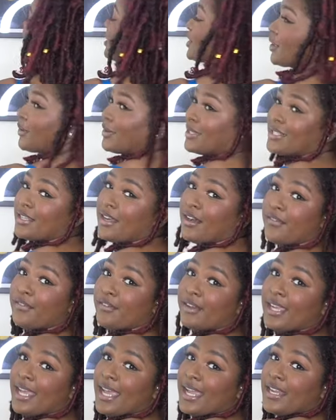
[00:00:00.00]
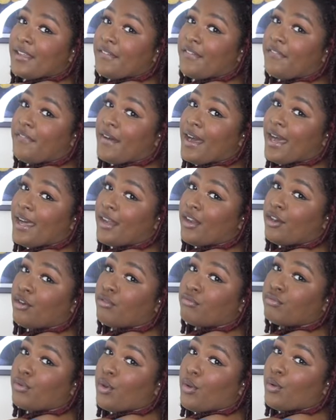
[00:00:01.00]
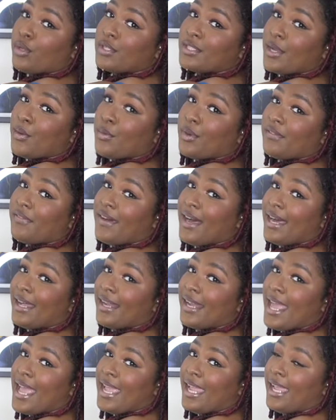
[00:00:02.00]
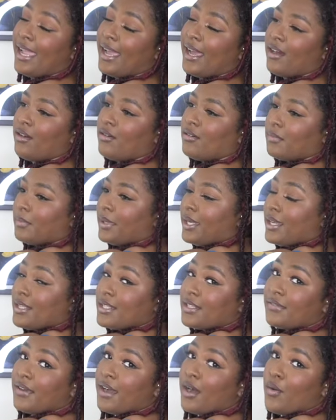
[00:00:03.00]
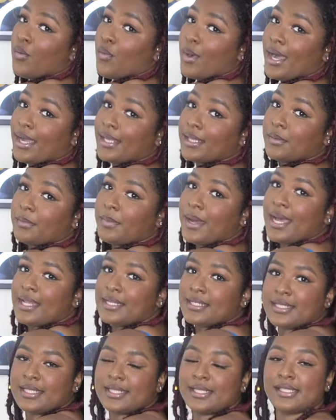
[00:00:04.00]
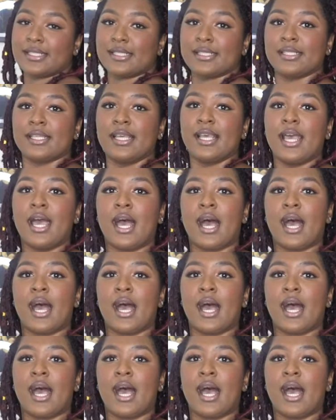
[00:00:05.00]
So it's covering any fat or rolls I would have had hanging out because of how wide the band is.